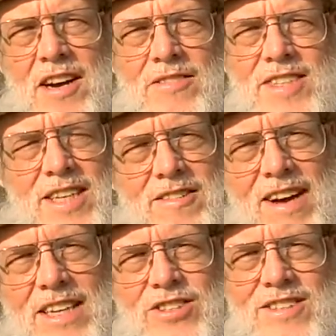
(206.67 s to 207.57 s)
of
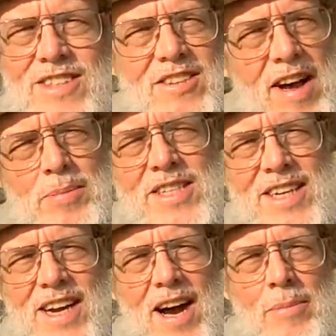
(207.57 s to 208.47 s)
titillation,
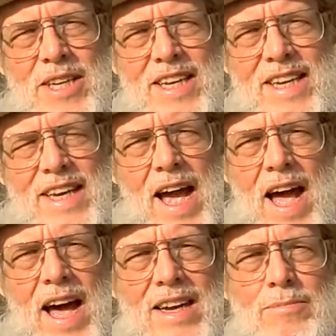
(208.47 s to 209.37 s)
slapstick comedy,
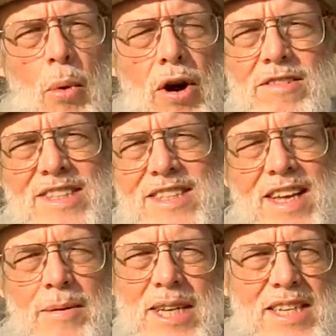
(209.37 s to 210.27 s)
and maudlin
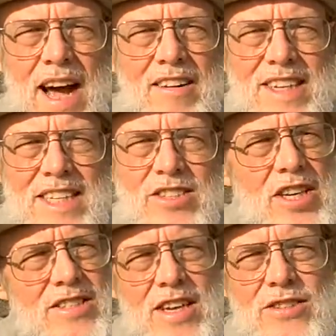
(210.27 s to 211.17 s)
sentimentality
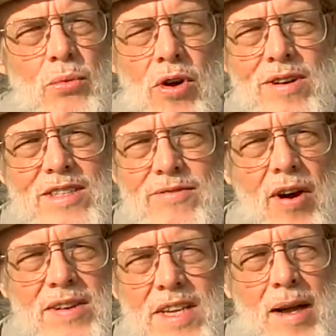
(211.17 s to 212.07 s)
just doesn't work as
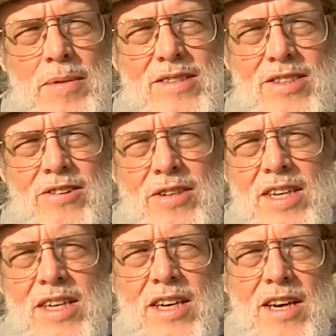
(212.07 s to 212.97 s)
far as I'm concerned.
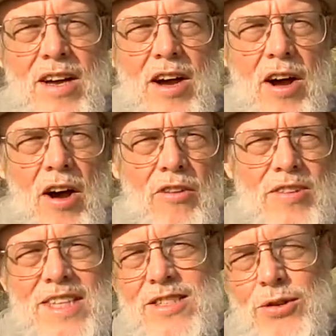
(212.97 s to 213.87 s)
For
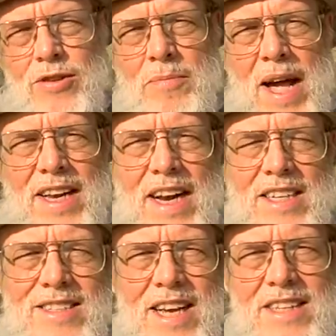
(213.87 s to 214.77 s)
this to have made
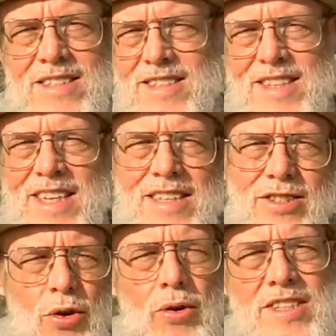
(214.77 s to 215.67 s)
any sense, the
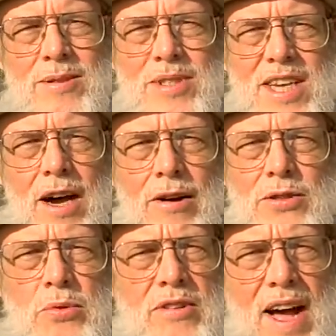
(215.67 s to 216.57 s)
stories themselves
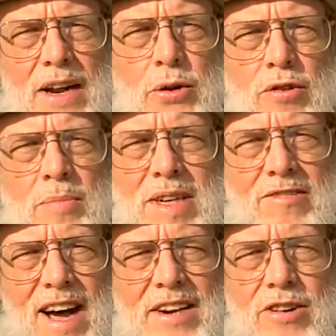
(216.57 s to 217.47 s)
would have had to have been
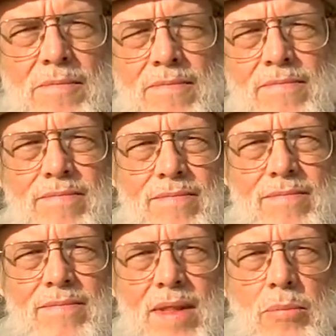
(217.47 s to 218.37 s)
lighter.
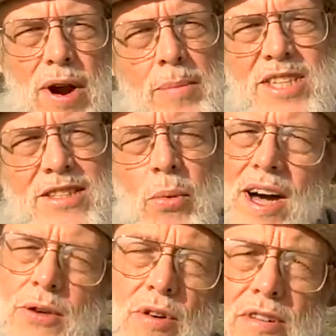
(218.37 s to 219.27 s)
Perhaps that's why
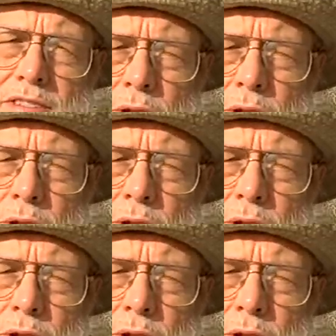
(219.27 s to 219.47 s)
there were only